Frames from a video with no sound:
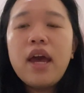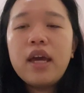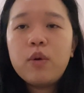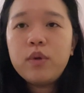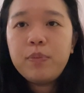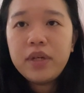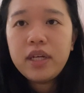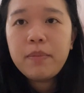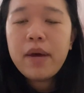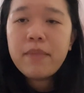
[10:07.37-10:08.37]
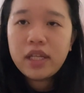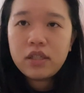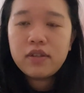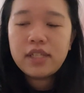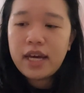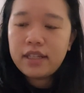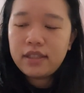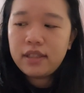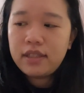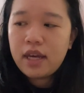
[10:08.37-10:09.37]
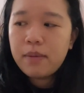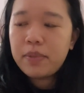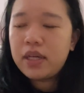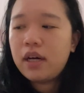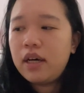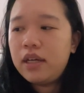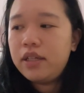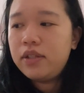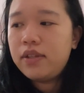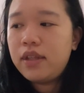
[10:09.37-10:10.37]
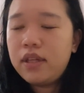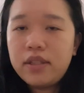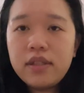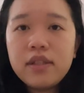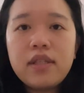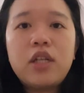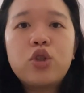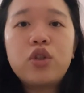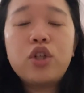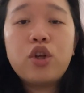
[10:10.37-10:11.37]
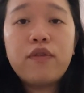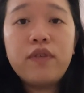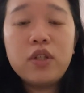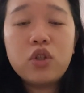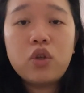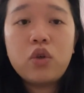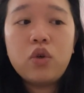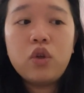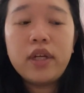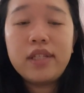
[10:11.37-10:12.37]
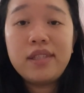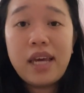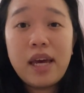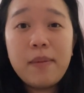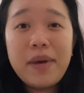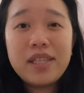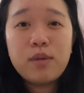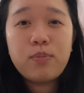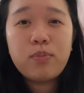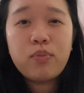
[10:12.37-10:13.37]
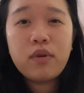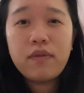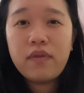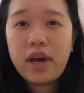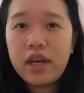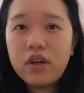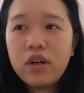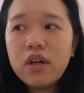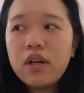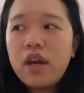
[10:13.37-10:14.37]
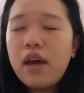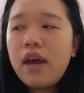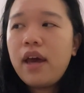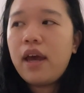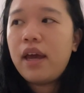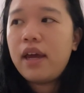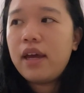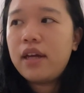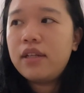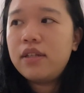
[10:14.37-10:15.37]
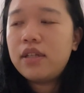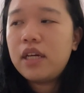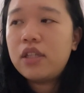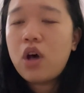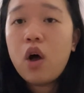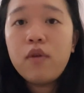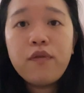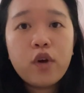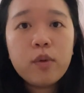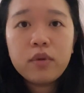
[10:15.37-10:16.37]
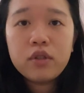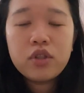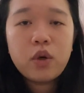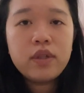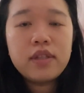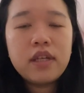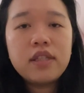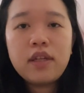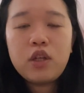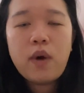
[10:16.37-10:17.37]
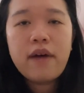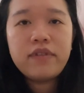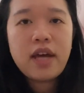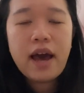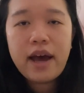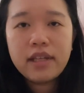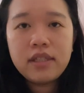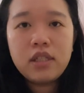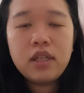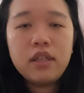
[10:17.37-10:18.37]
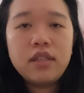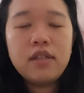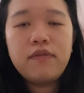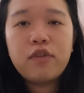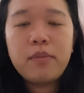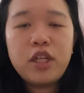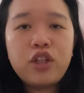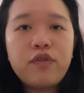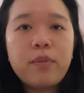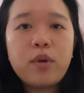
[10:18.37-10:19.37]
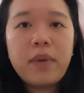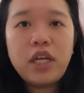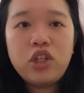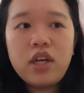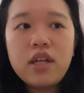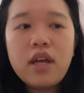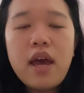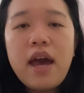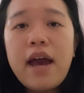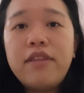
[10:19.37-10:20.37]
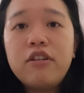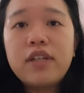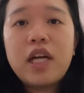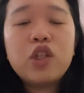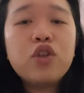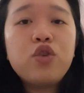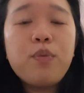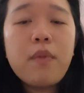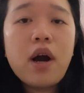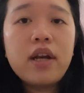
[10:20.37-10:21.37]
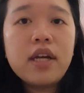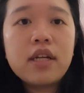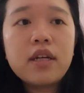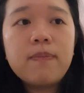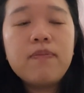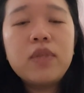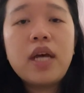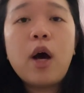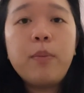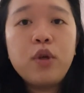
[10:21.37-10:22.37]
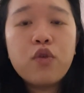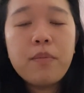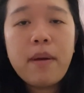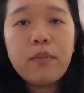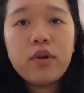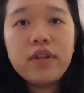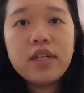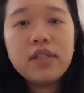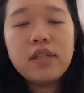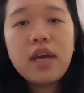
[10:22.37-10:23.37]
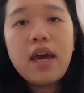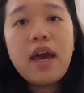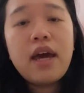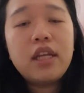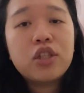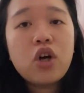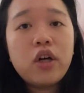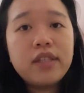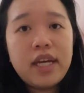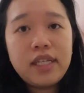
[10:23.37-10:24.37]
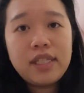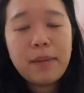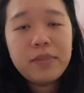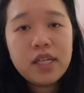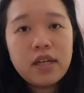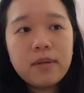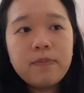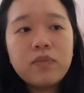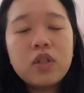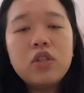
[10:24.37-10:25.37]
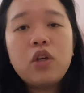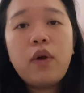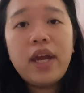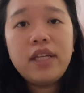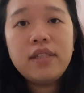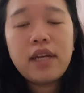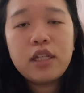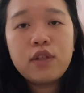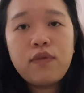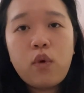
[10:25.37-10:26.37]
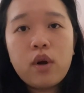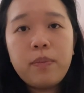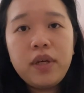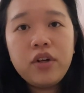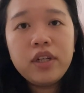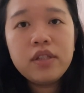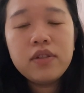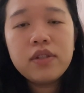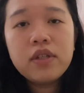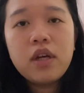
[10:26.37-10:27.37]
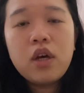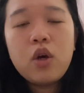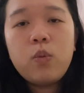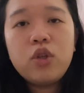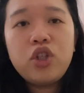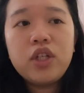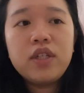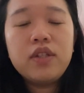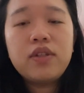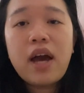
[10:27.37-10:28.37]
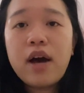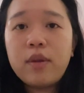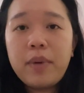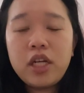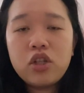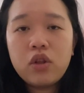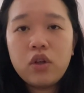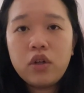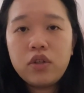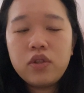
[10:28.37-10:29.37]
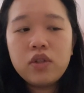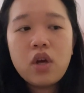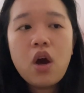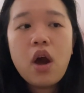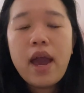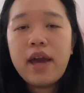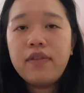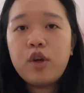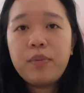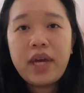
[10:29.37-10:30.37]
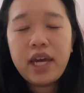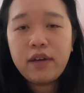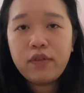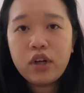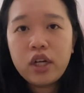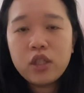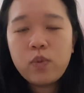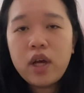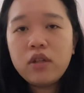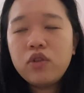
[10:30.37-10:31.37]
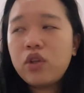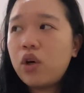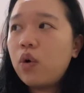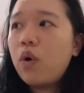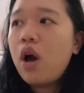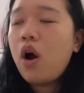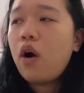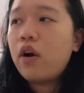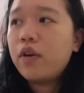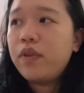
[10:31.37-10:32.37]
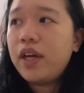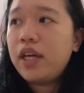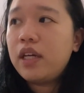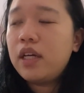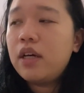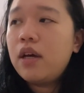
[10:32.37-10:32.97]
it would be my mental status exam, because this is essentially your physical exam as a provider, and it's all verbal. So it's things that you have to ask to elicit information from your patient. And there's actually a mnemonic to help you remember this, and it's called aseptic. So A stands for appearance, which is how the patient looks and their behavior as well. So are they